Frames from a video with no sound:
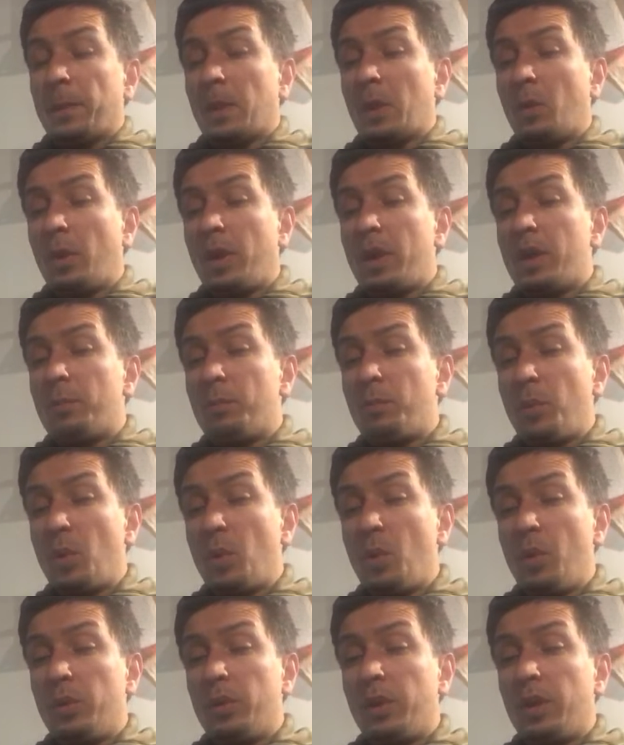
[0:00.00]
All right,
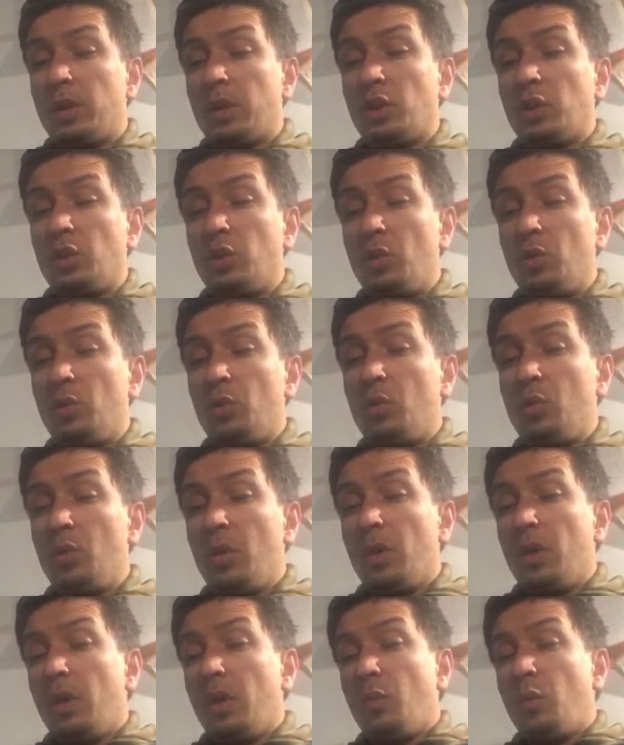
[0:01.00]
important that you
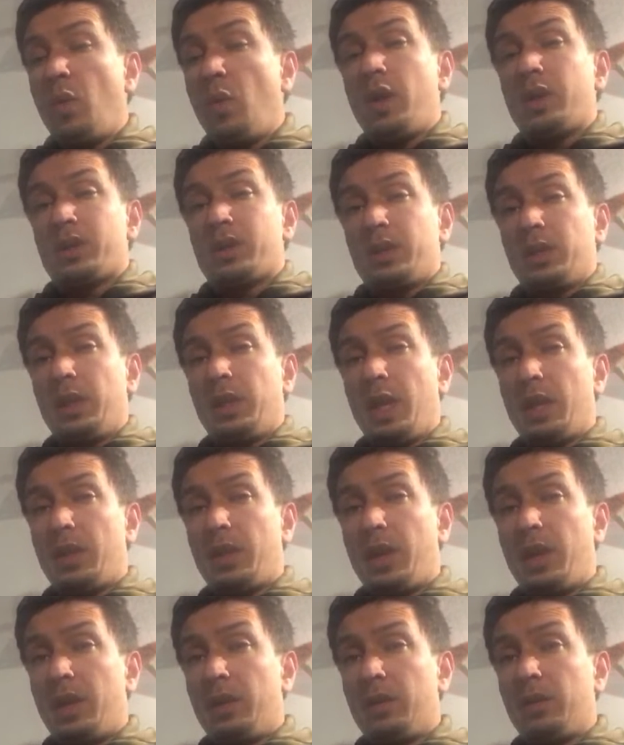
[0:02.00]
work
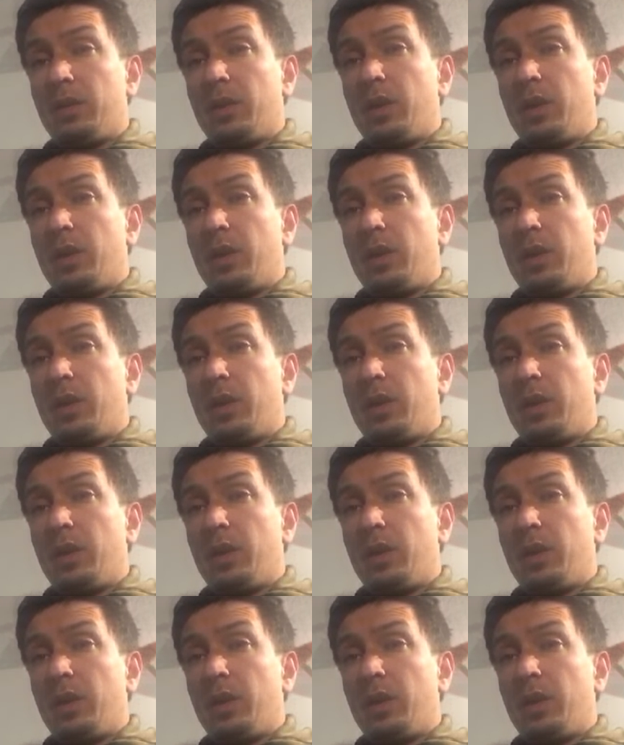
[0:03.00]
together.